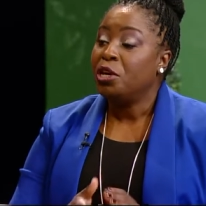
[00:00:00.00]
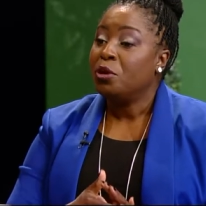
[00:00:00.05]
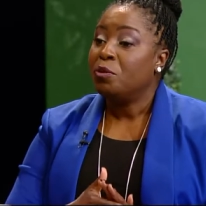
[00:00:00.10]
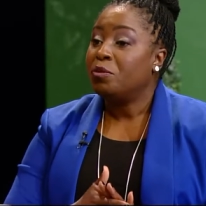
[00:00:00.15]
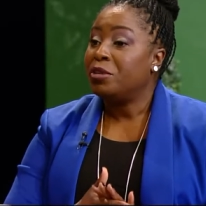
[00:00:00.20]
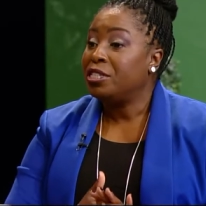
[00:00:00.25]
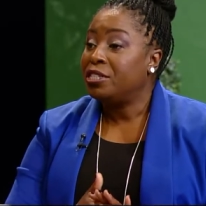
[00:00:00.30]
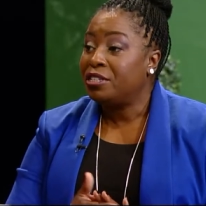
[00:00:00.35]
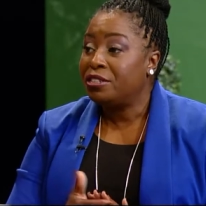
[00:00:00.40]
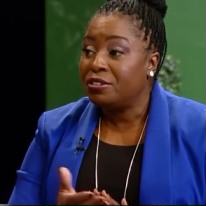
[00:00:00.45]

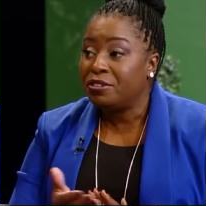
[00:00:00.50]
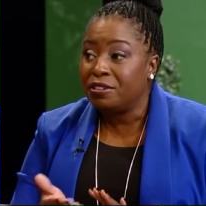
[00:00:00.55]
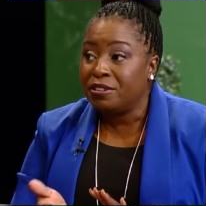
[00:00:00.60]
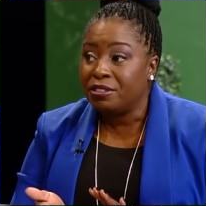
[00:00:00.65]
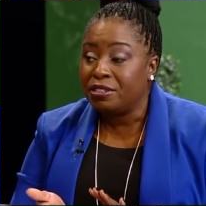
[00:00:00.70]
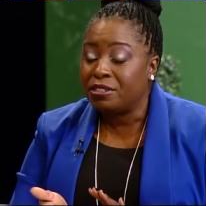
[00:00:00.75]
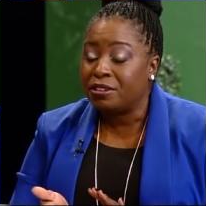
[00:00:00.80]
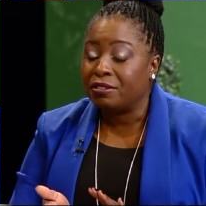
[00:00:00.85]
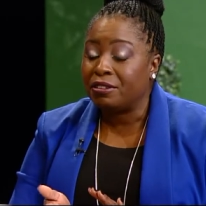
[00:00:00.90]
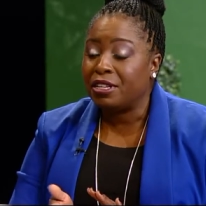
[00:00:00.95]
When
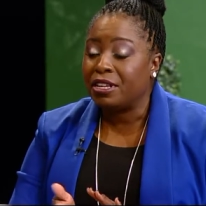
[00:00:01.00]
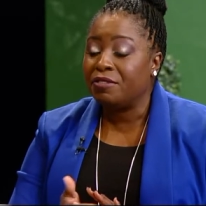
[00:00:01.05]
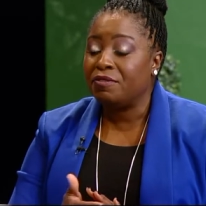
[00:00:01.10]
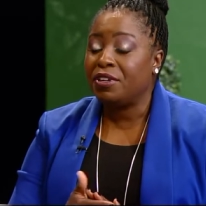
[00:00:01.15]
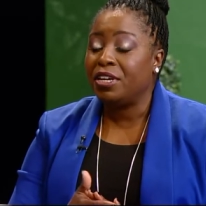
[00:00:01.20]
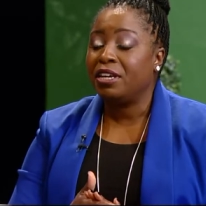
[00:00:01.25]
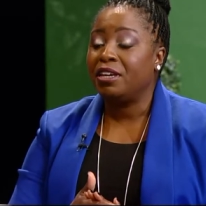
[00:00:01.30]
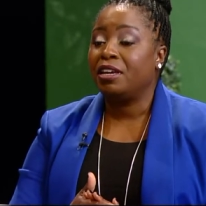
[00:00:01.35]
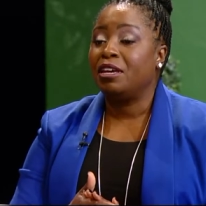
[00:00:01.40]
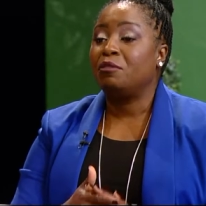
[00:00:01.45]
students are
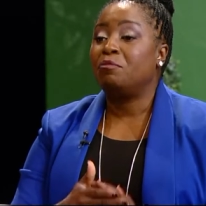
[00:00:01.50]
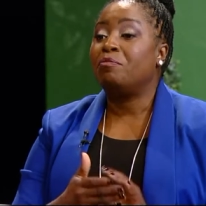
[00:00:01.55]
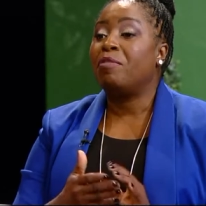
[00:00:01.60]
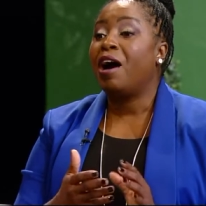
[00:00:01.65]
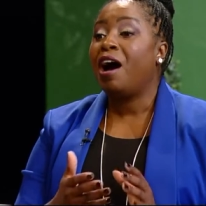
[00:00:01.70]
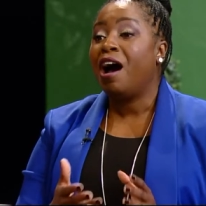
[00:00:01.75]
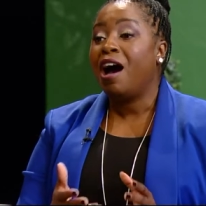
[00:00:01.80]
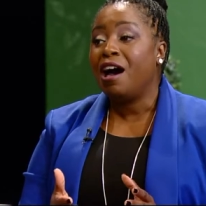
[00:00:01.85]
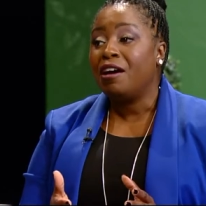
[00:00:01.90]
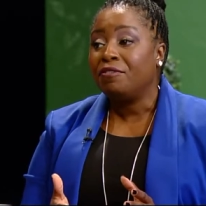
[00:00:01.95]
living in
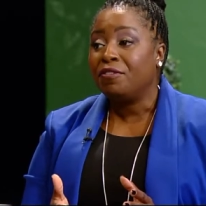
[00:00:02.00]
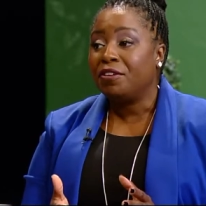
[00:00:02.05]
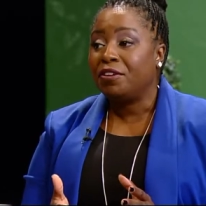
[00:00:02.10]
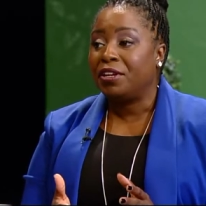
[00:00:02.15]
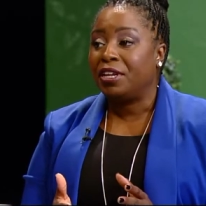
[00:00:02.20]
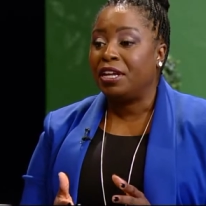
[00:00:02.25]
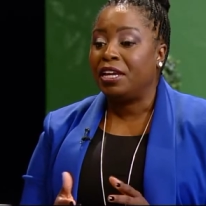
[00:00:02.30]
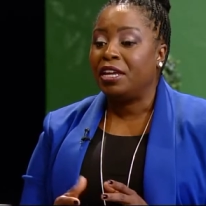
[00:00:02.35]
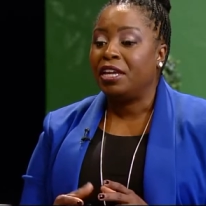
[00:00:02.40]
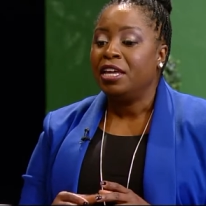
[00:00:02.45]

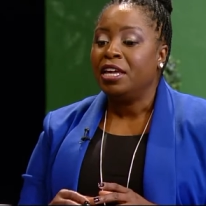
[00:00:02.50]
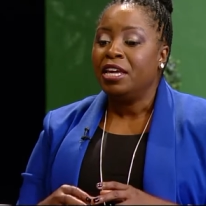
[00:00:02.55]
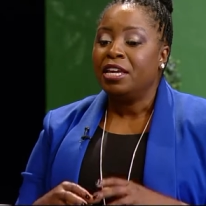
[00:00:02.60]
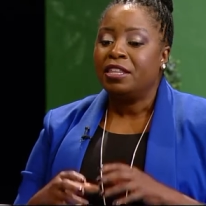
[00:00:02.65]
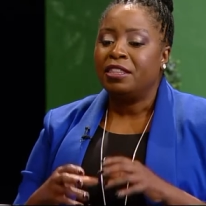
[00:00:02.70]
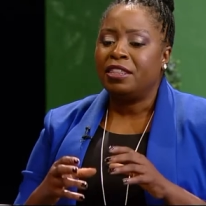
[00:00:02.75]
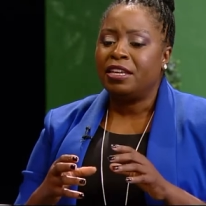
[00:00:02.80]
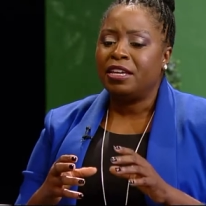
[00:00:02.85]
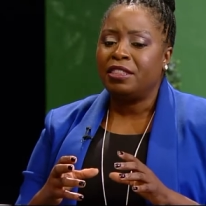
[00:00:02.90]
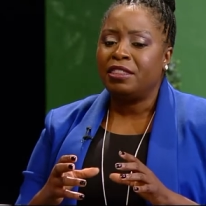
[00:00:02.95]
poverty,
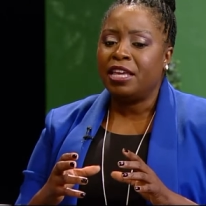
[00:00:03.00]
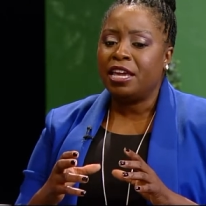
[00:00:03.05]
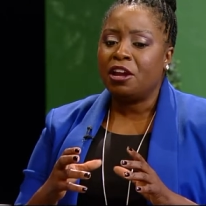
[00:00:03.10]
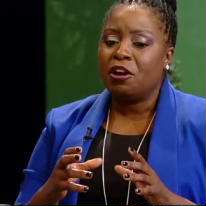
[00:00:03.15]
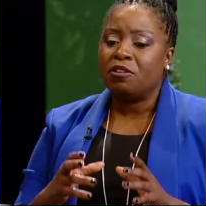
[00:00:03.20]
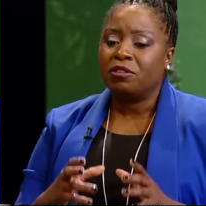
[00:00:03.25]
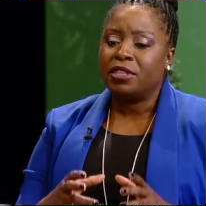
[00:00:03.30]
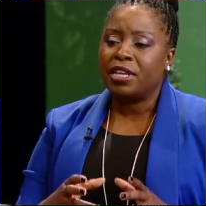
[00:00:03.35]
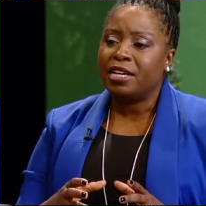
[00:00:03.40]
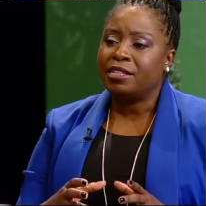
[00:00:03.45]
then they
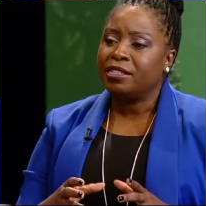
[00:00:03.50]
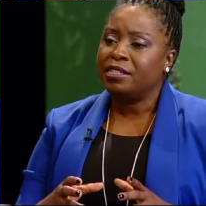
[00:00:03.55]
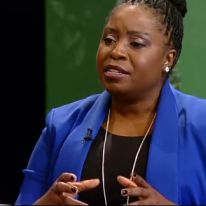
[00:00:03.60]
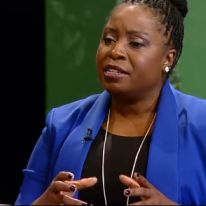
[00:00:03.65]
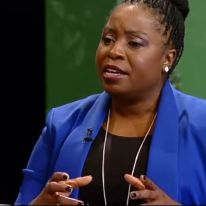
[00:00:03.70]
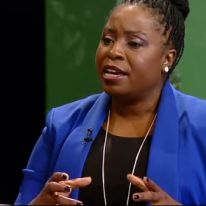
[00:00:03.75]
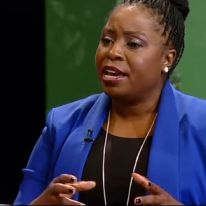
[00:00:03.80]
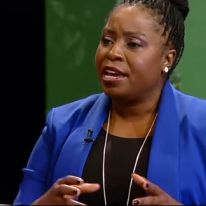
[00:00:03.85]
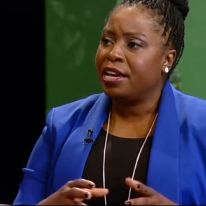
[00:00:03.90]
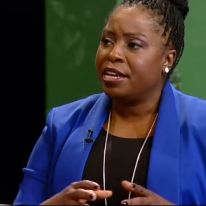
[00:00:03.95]
are less
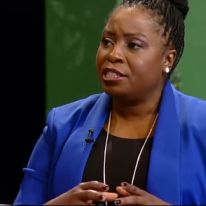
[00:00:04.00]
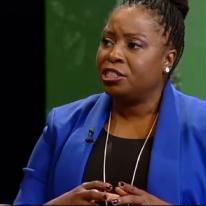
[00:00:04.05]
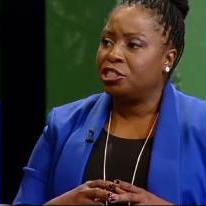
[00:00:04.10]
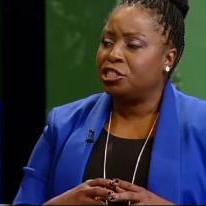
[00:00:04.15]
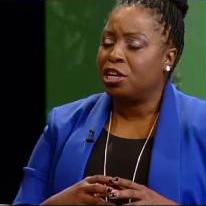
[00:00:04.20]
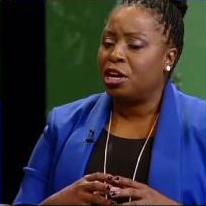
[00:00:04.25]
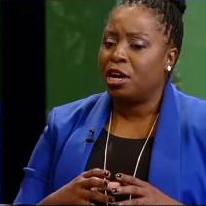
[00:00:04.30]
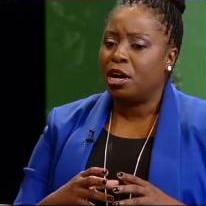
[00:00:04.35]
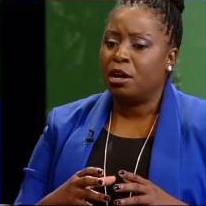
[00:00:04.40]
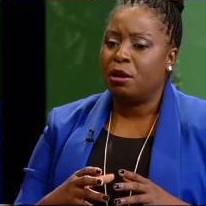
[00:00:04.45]
engaged
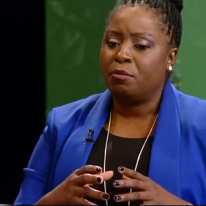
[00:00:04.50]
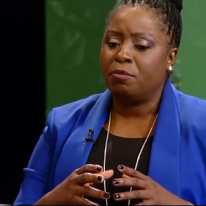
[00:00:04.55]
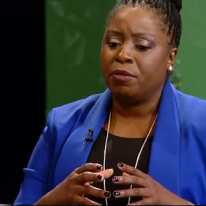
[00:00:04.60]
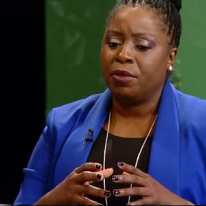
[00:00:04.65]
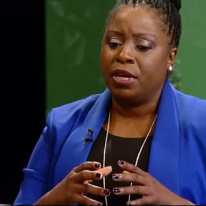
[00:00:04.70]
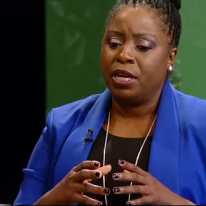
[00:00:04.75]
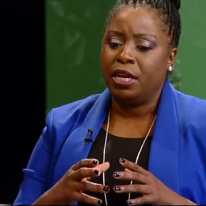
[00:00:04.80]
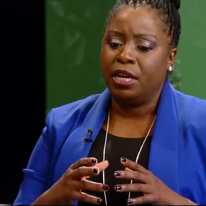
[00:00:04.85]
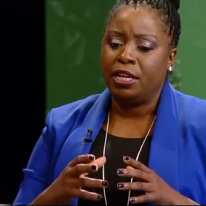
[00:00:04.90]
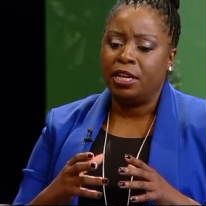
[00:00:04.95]
um,
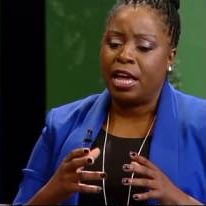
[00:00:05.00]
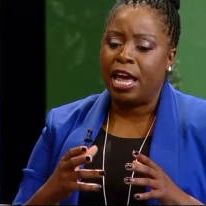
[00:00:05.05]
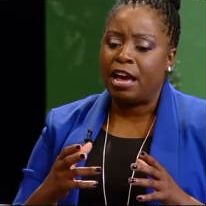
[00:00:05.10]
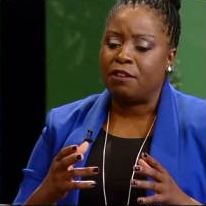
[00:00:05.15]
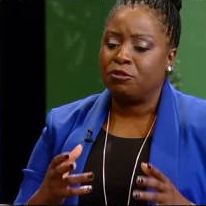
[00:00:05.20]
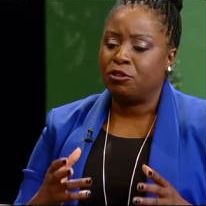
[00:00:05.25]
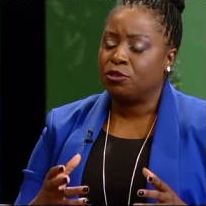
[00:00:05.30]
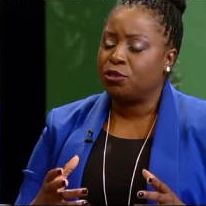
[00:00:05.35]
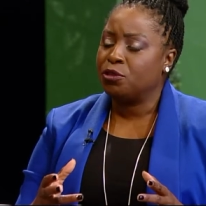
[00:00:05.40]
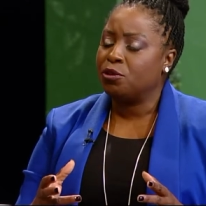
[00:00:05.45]
in
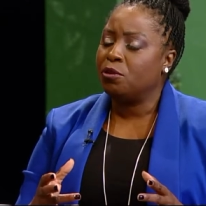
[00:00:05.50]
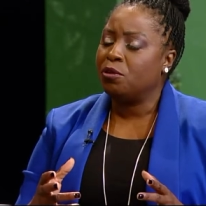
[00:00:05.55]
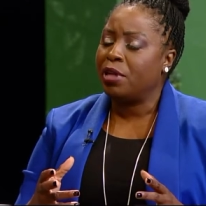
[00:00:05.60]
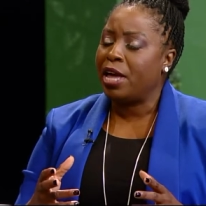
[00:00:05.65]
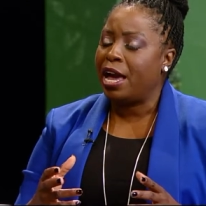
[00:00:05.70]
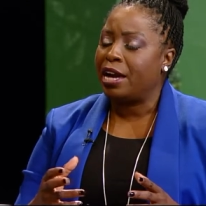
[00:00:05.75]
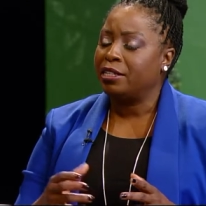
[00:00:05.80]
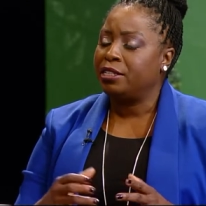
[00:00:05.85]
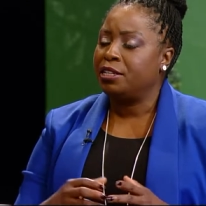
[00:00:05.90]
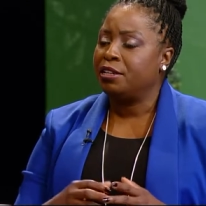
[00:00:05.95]
after-school
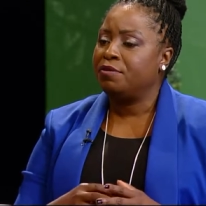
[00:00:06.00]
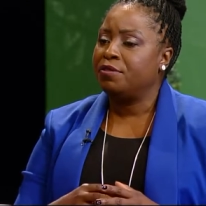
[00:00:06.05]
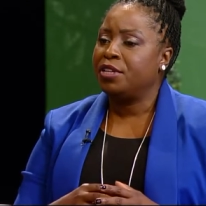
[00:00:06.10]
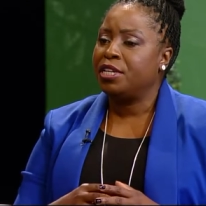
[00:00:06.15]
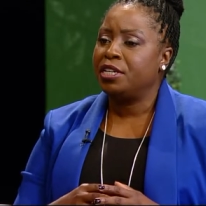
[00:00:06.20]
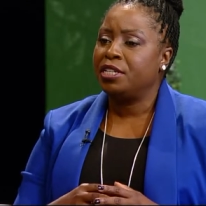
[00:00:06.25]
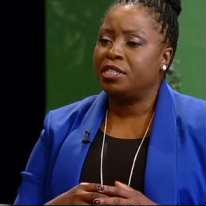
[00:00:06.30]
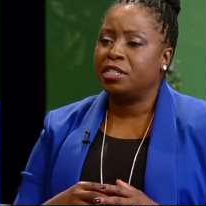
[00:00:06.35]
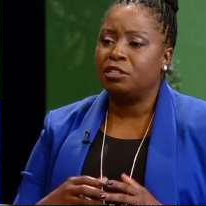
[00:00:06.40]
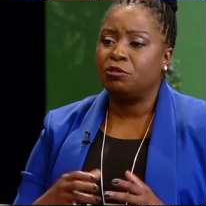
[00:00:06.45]

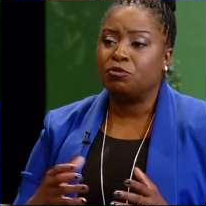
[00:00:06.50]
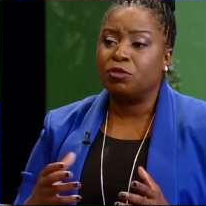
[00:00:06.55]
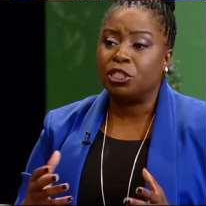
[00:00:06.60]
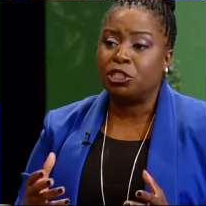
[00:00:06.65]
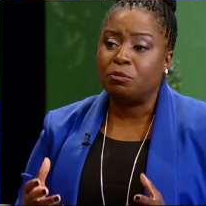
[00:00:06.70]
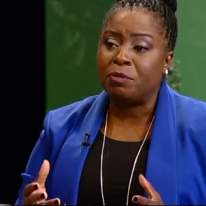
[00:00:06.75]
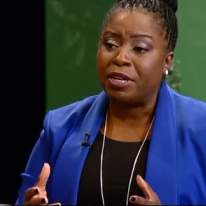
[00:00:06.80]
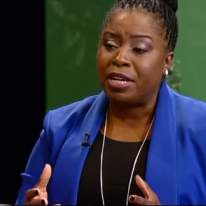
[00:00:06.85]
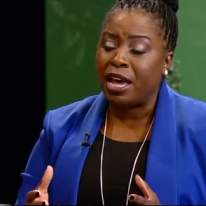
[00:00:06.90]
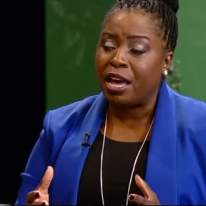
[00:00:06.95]
activities, enrichment